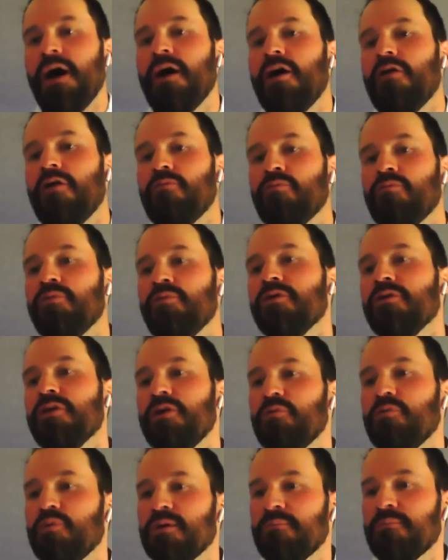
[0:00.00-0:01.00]

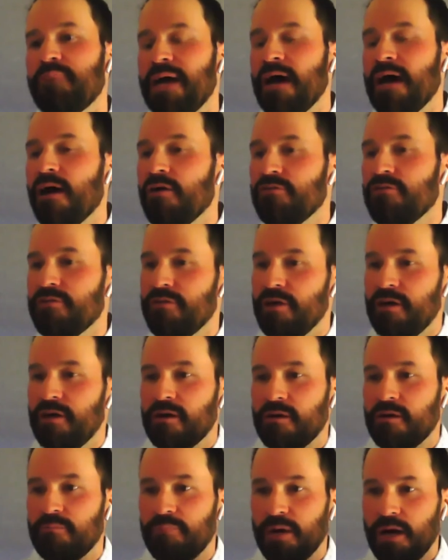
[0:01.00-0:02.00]
Really, we're bound
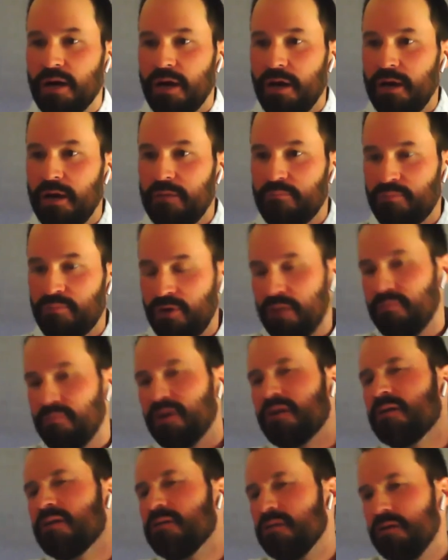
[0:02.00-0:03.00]
there
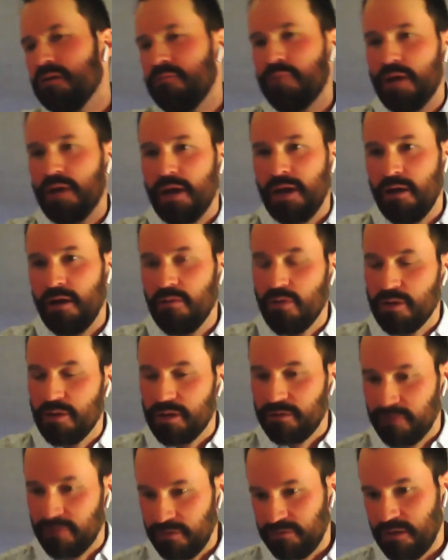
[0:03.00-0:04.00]
primarily by how long
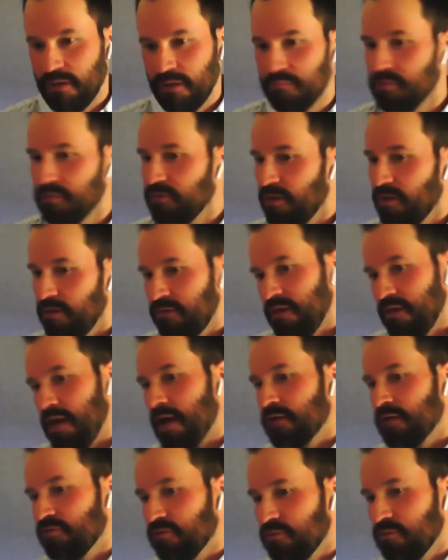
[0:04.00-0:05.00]
it takes Amazon to
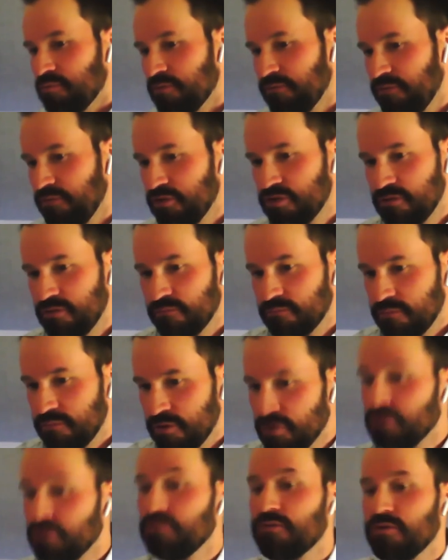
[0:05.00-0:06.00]
actually provision
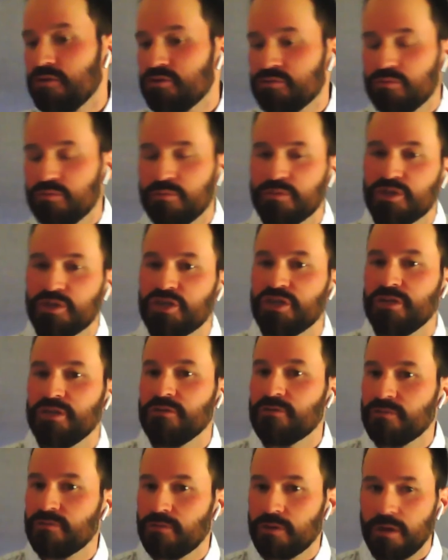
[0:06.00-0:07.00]
new virtual
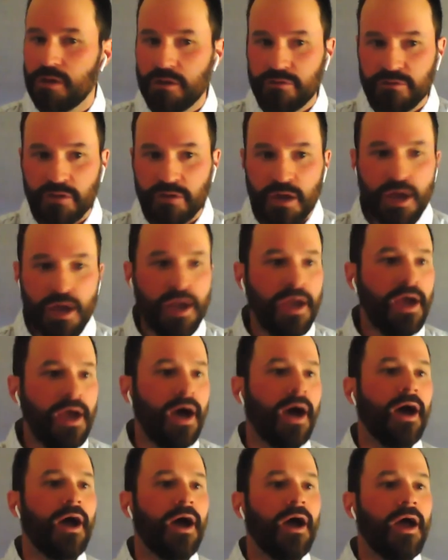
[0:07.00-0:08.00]
machines for us
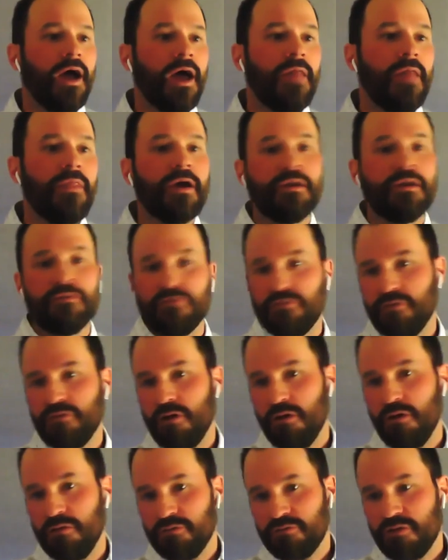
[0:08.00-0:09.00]
and then
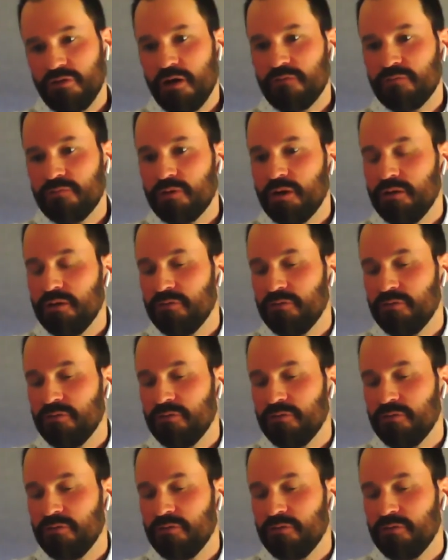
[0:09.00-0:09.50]
install the software.